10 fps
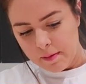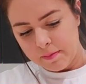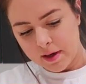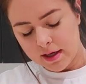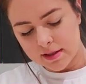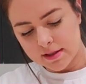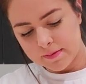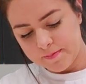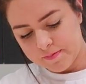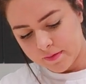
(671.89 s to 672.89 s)
but
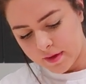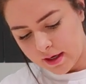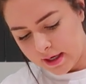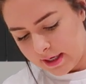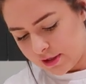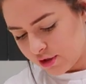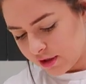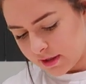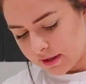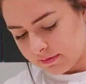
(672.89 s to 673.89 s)

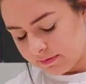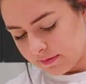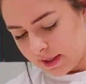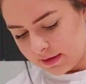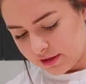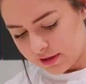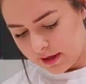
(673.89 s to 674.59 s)
I'm